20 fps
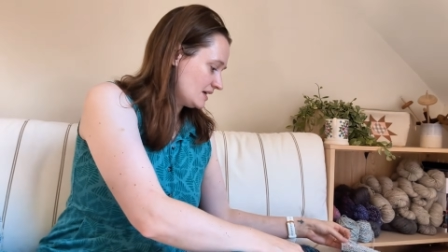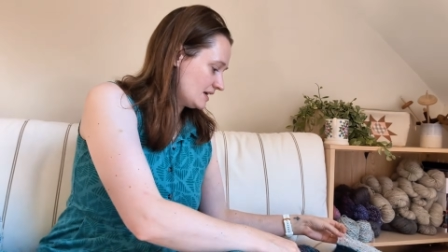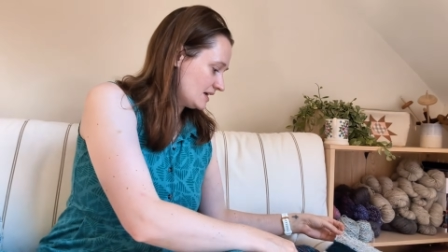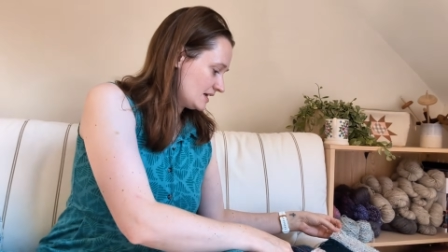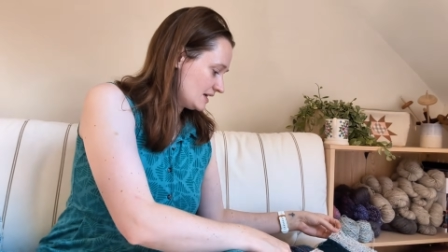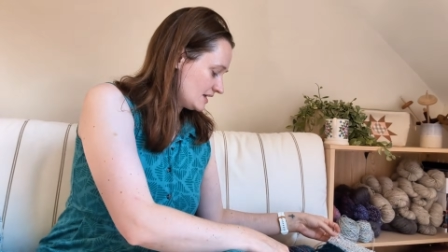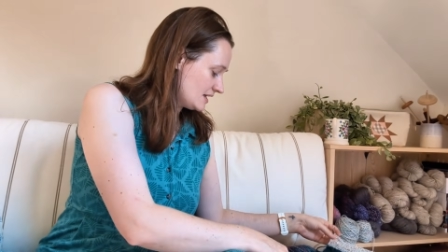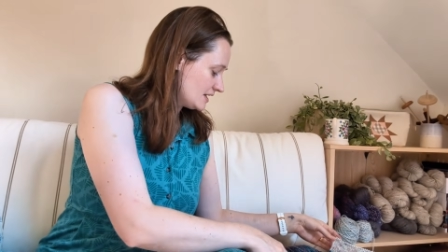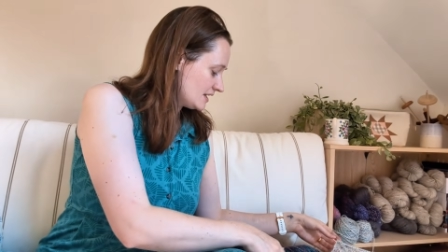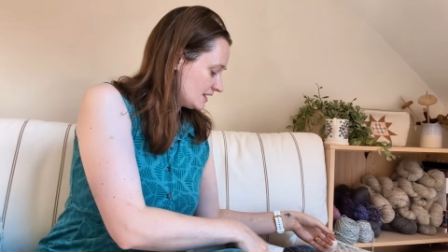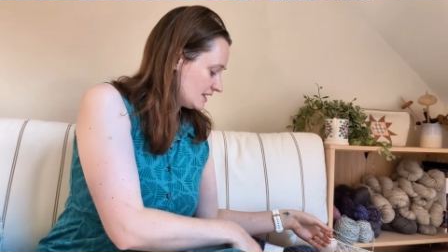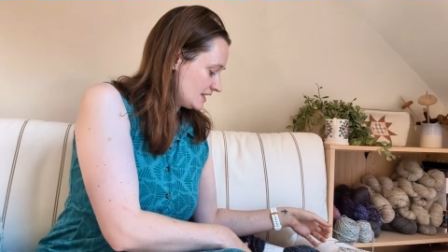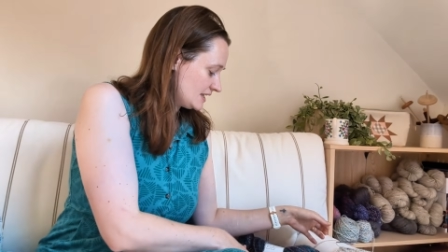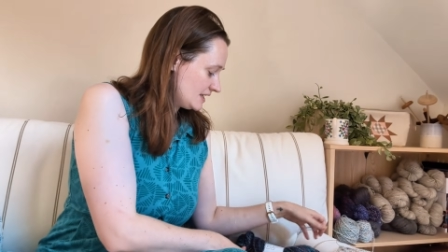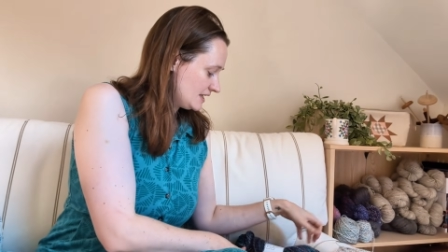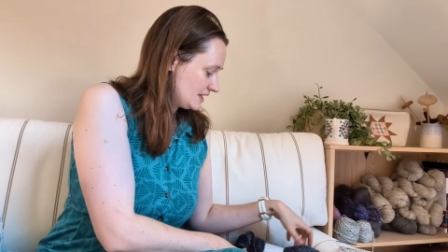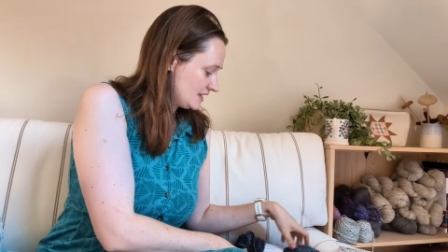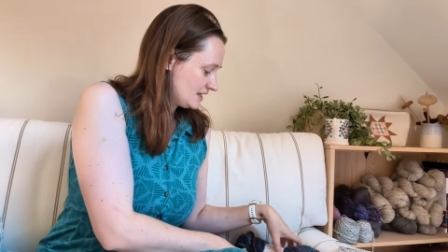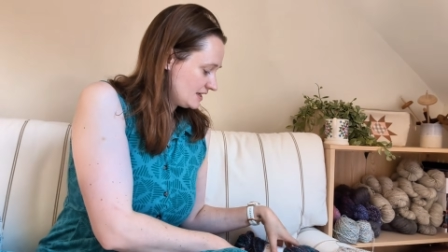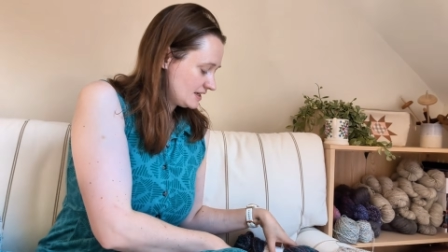
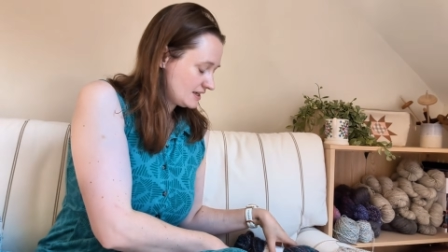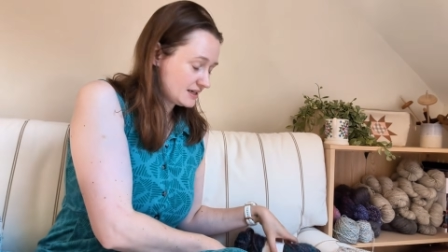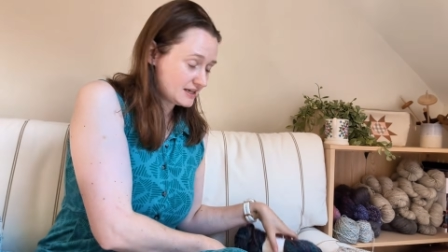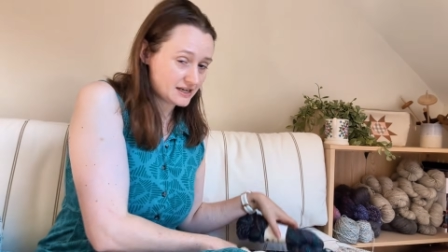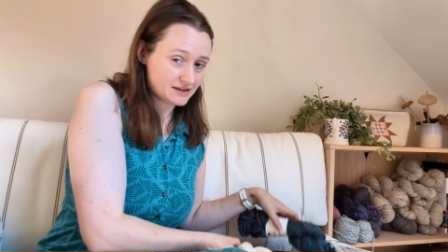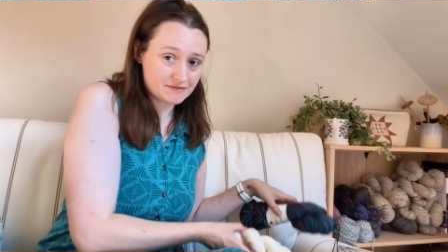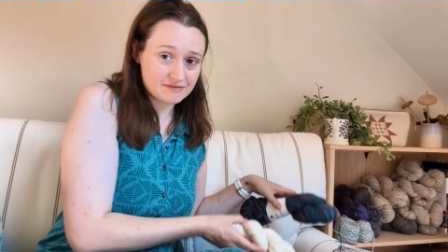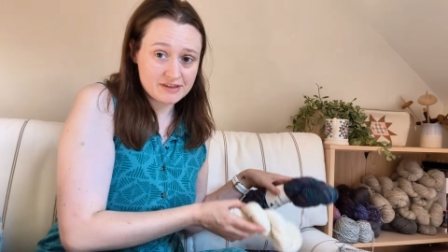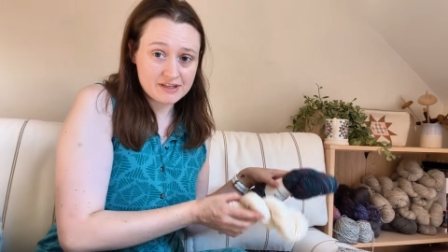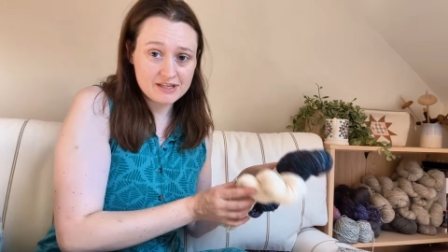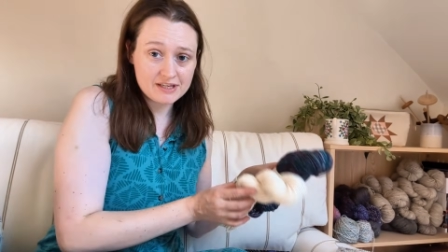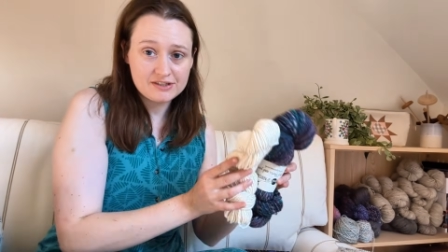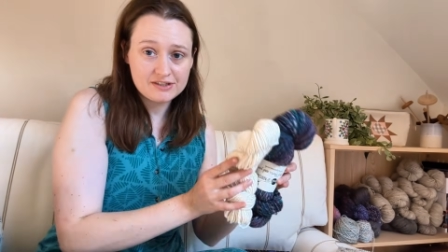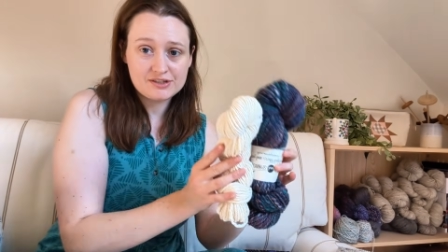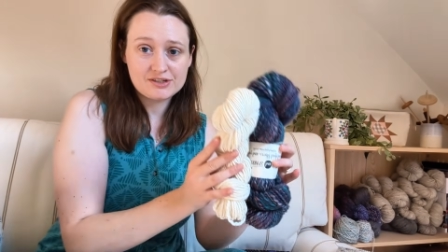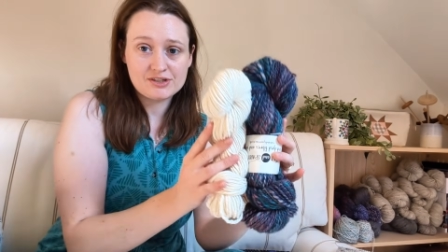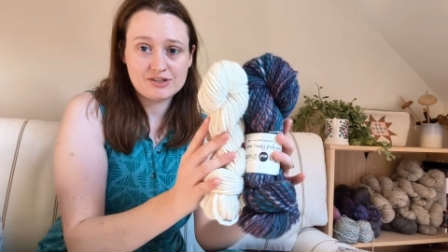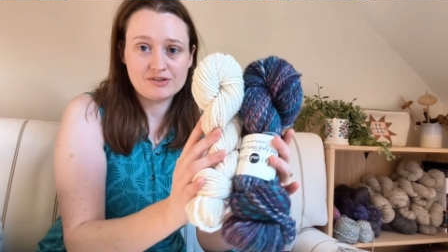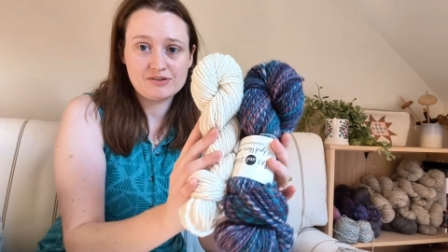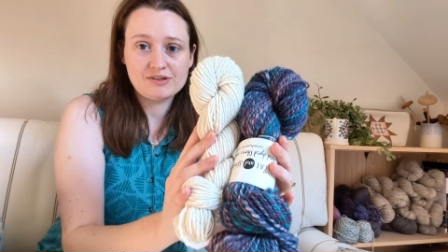I have these
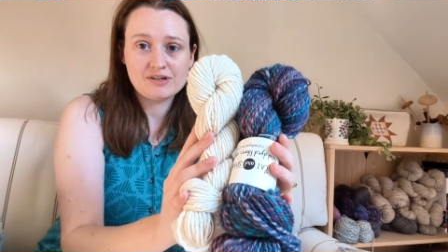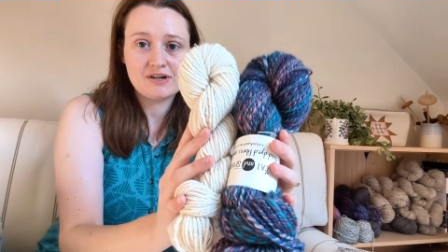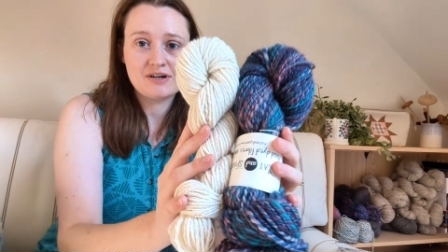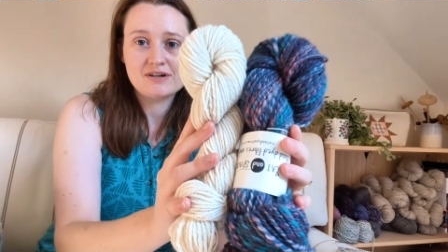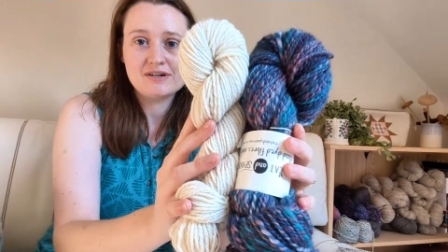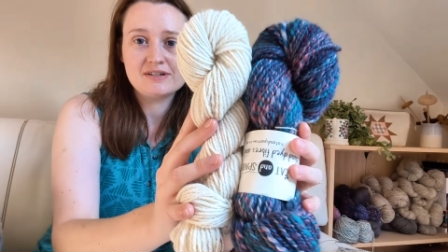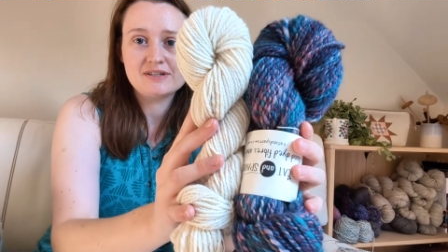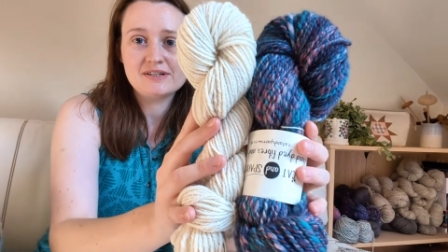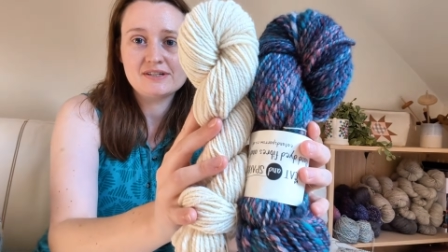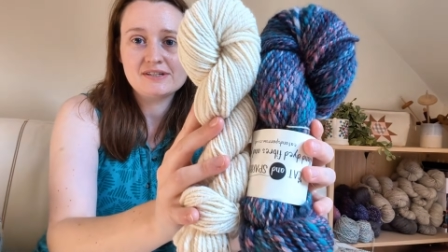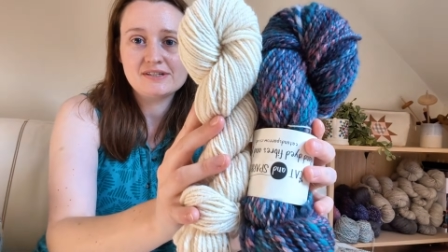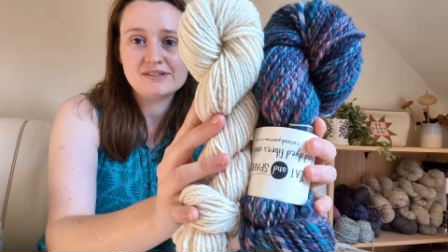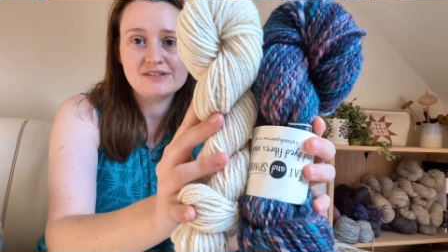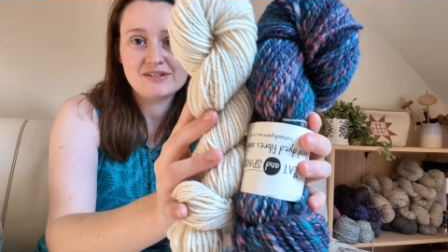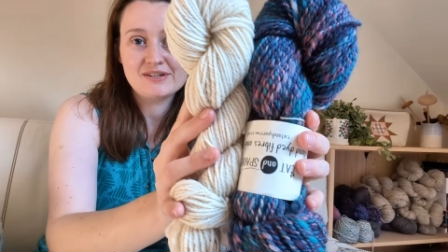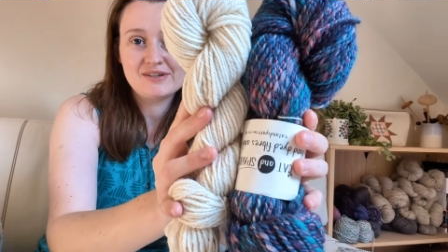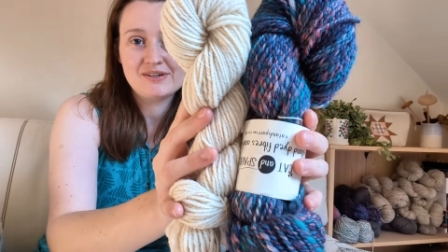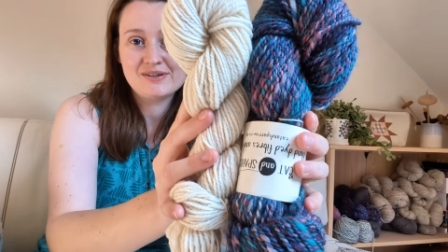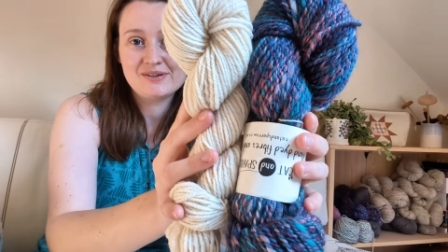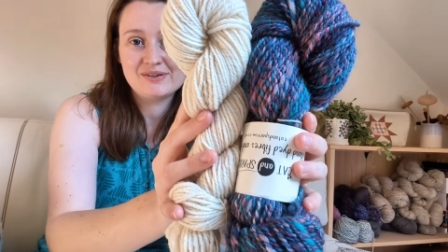2
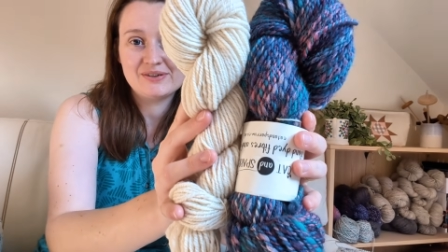yarns